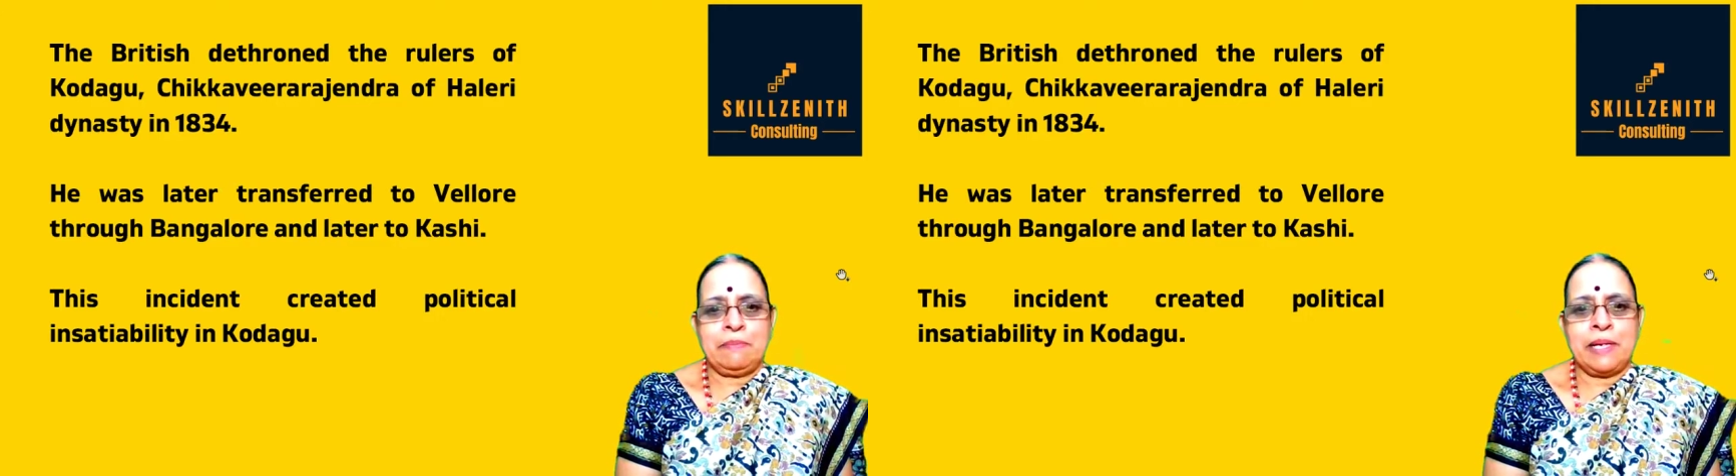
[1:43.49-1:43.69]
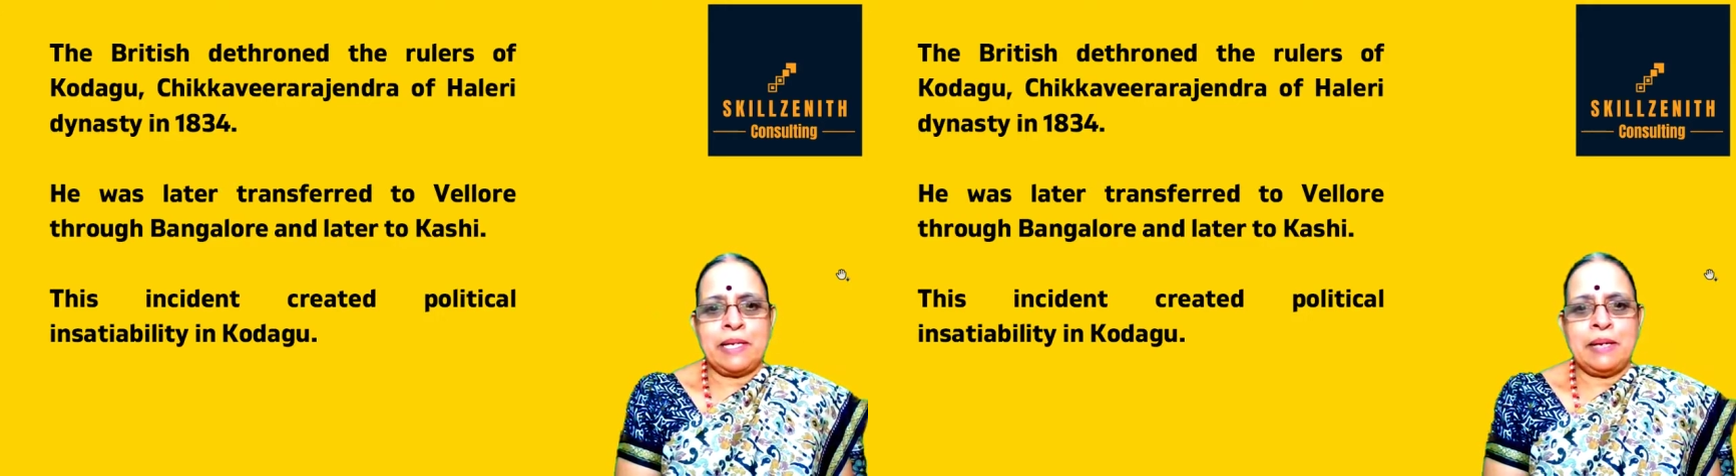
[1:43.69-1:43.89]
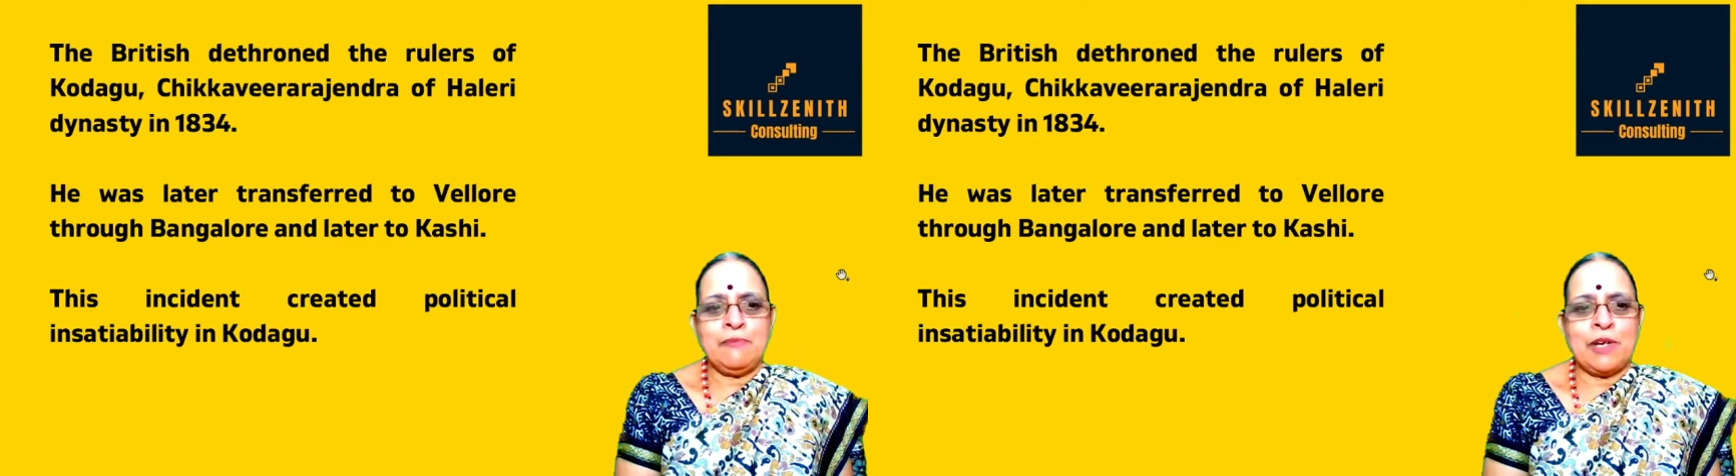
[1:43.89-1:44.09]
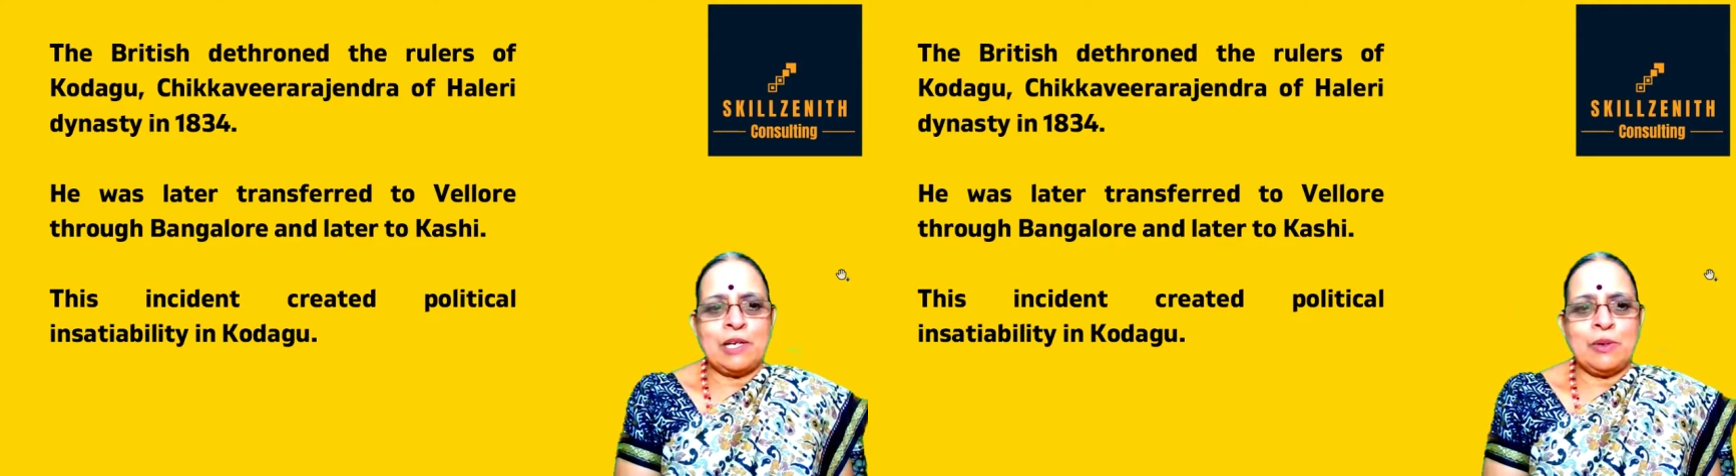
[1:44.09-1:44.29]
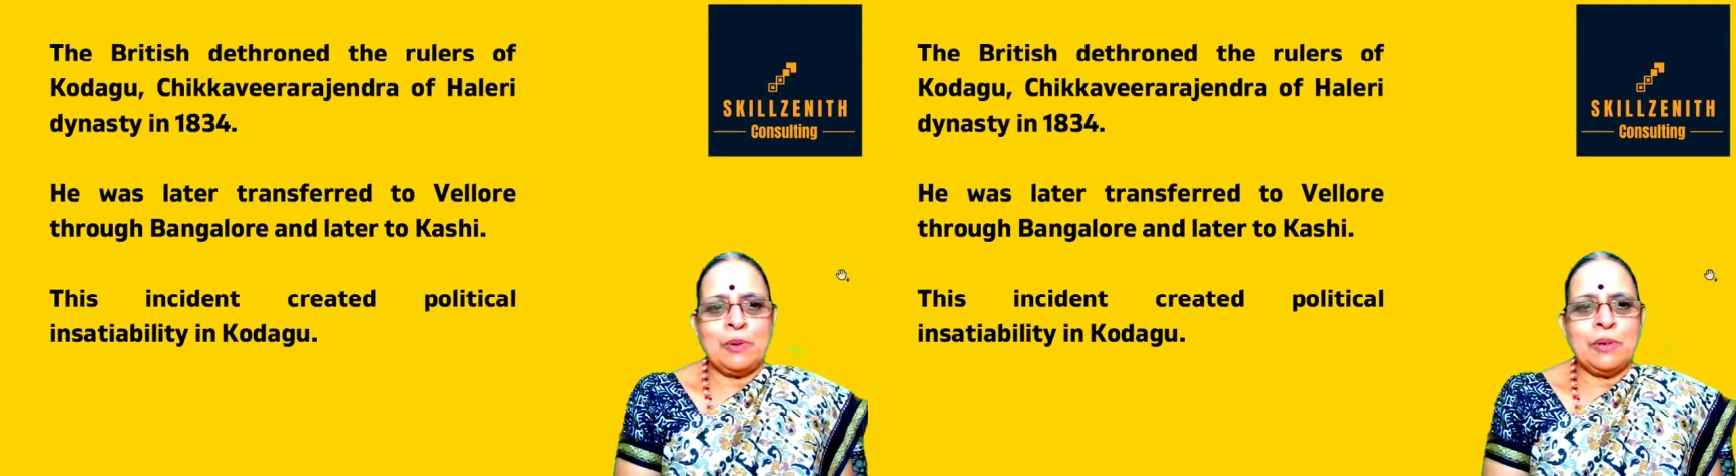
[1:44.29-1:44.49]
by name
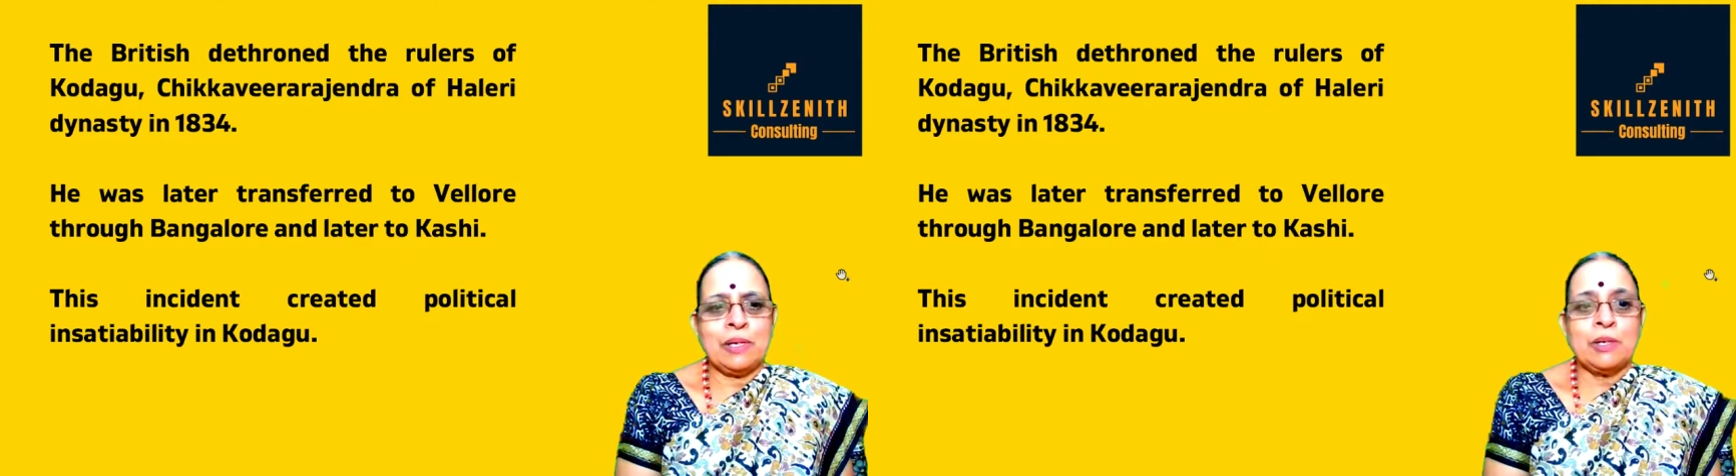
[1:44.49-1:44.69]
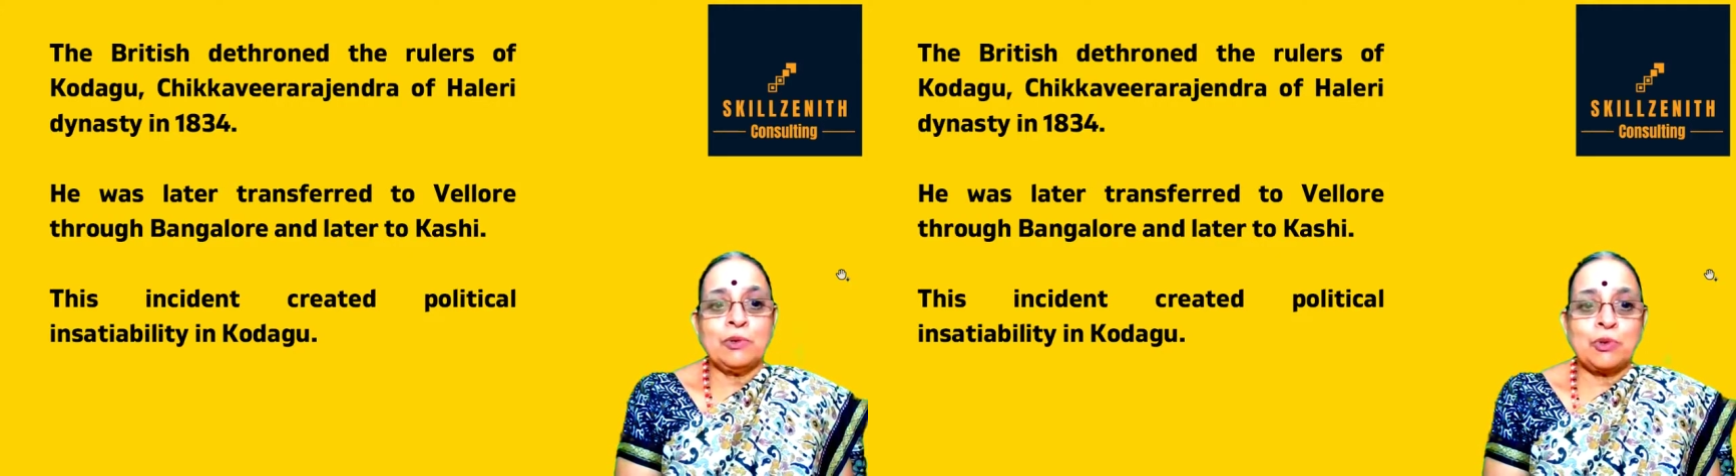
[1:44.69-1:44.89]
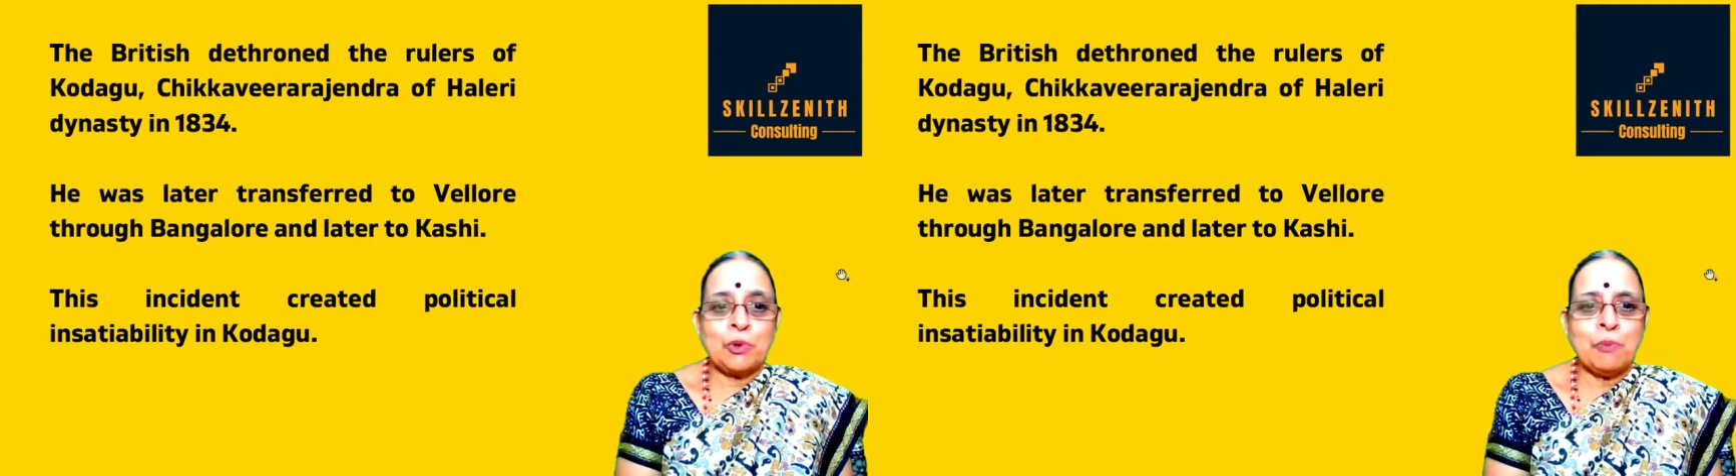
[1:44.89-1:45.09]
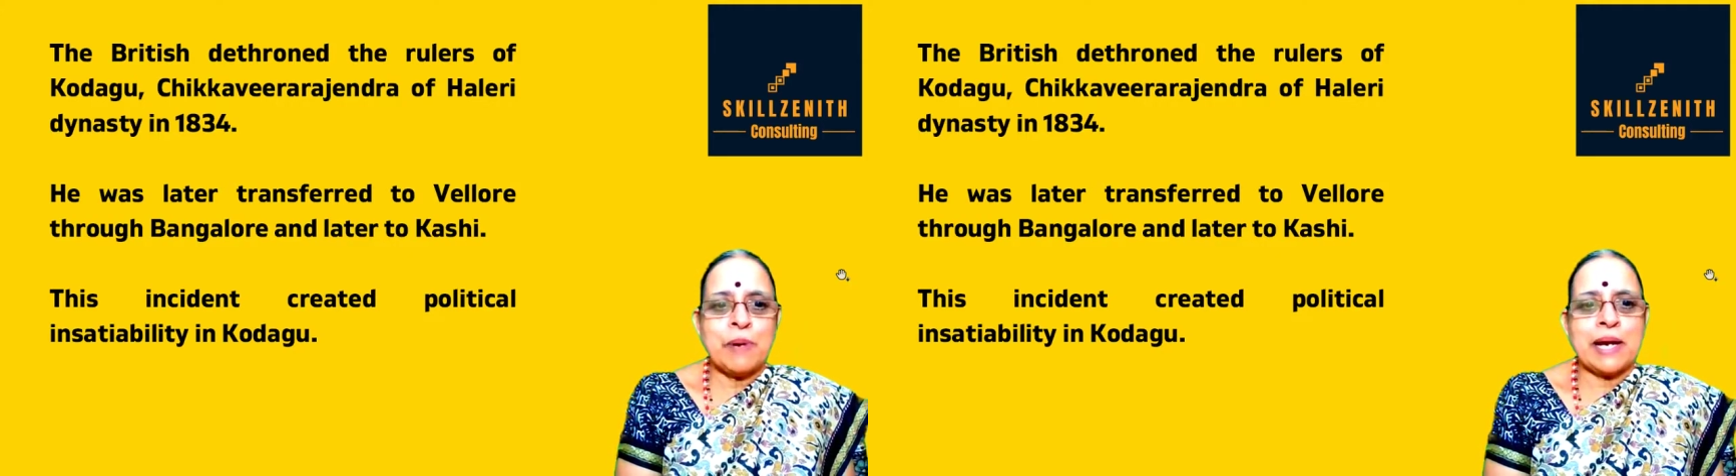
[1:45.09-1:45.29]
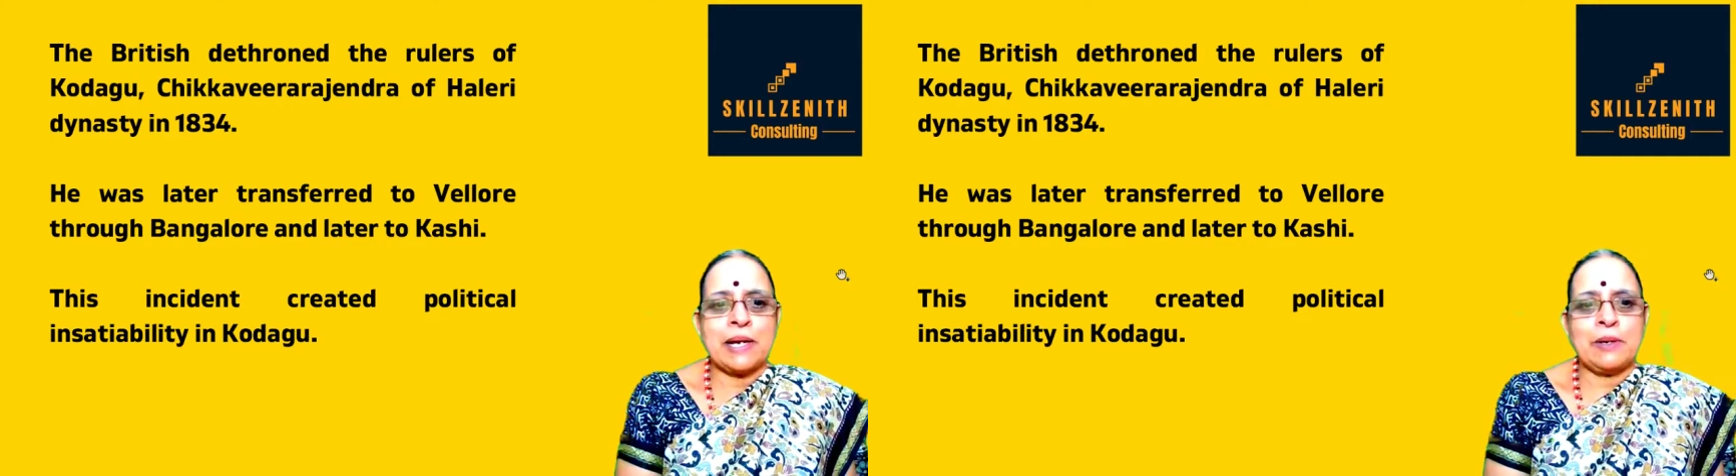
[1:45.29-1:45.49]
Vellore through
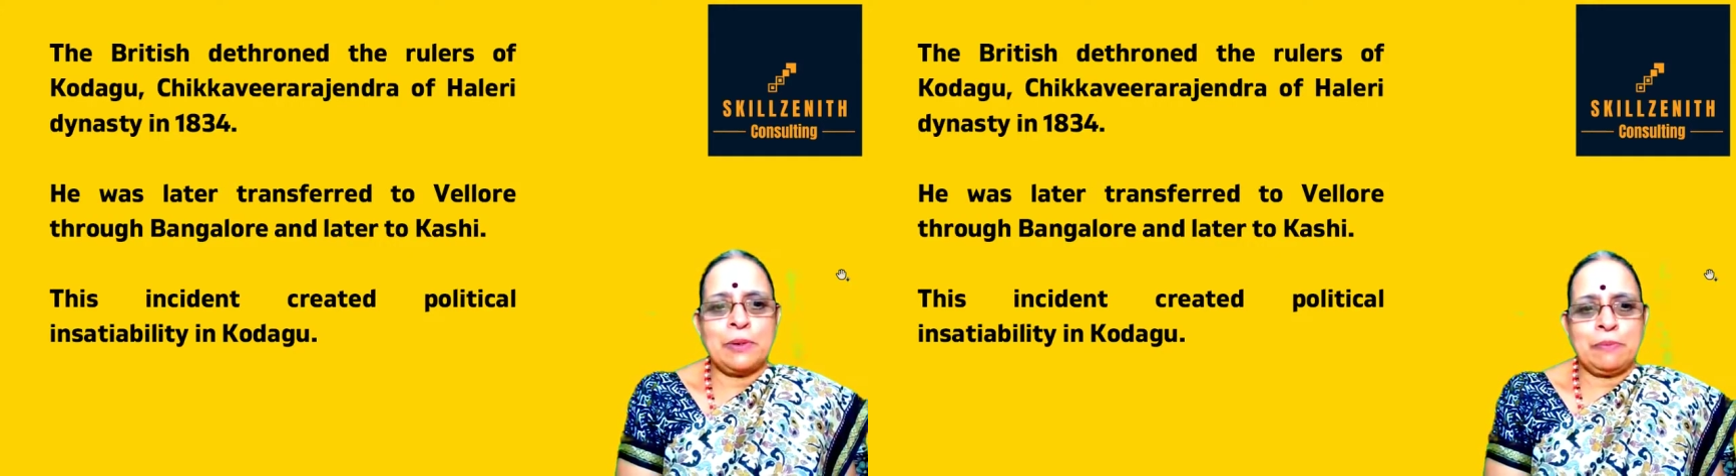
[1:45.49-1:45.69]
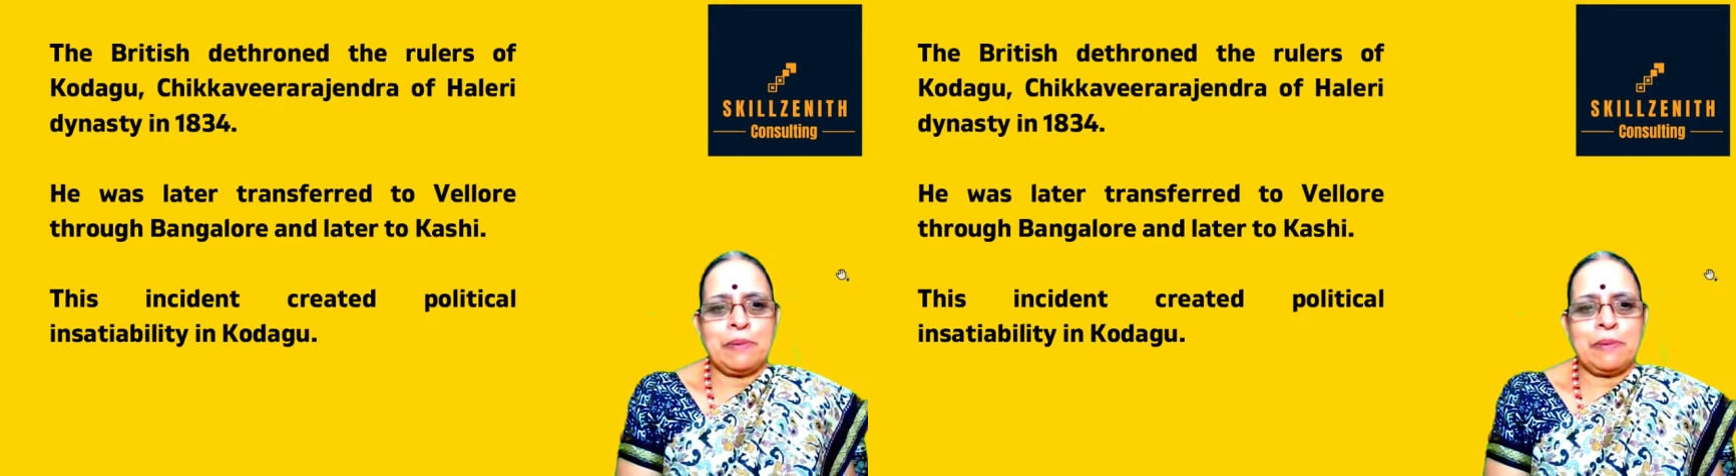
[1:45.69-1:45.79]
Bangalore.